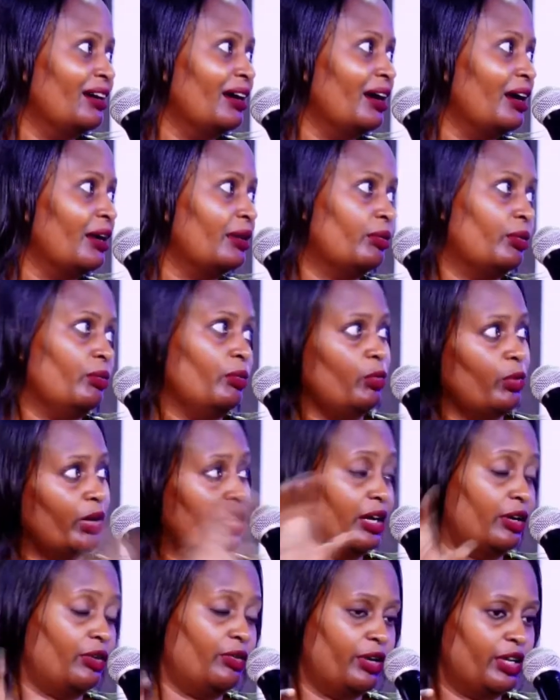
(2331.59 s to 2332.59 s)
and we
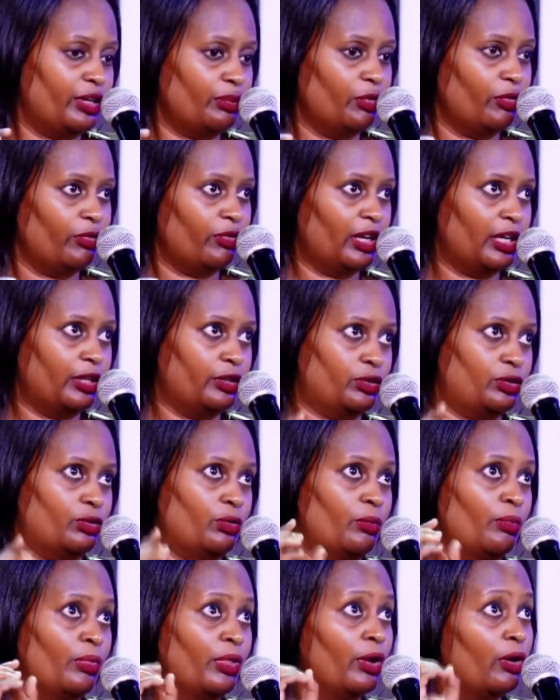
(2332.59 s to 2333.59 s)
can create more value. So
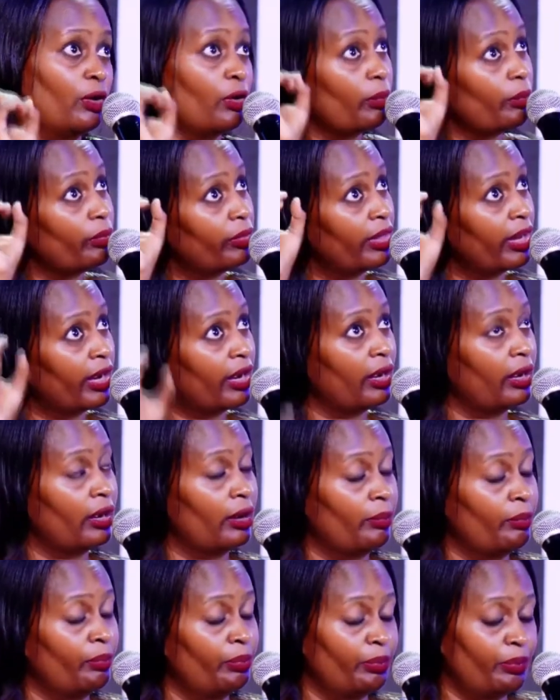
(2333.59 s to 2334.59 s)
the